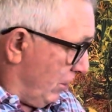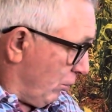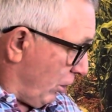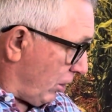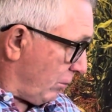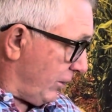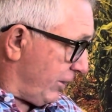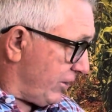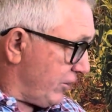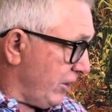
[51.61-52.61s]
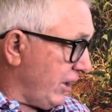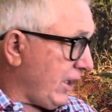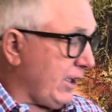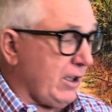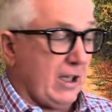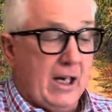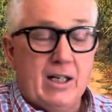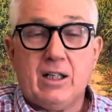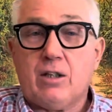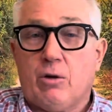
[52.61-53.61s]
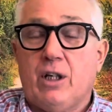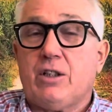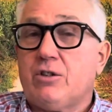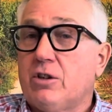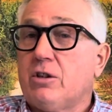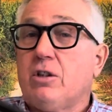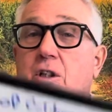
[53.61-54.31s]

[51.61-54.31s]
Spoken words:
work with this genetic gain equation.